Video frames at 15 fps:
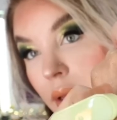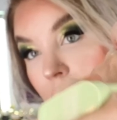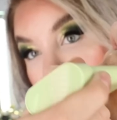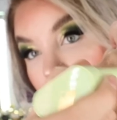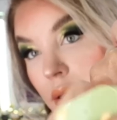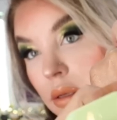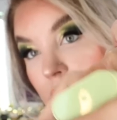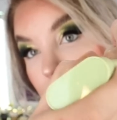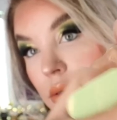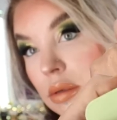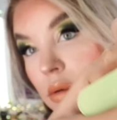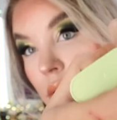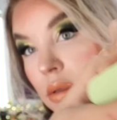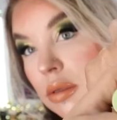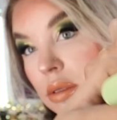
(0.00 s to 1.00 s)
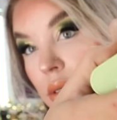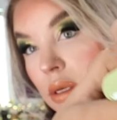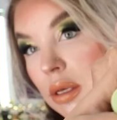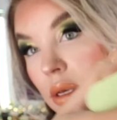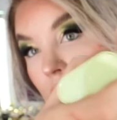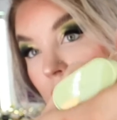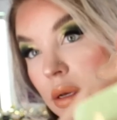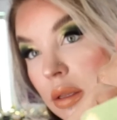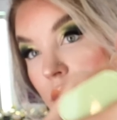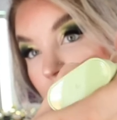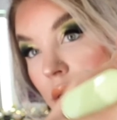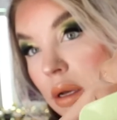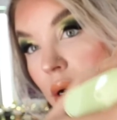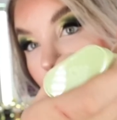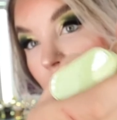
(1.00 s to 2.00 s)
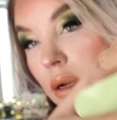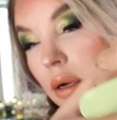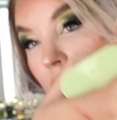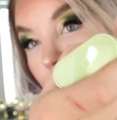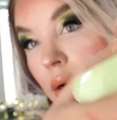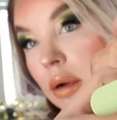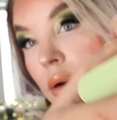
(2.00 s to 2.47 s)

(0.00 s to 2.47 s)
like this so you can see the color